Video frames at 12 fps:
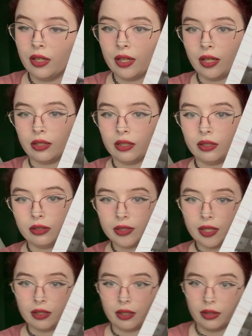and then
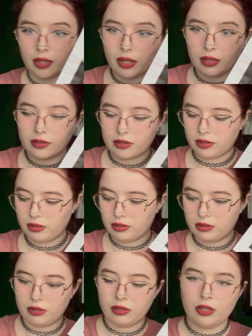taking that
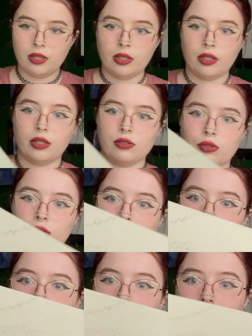and
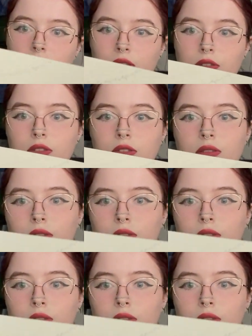transferring it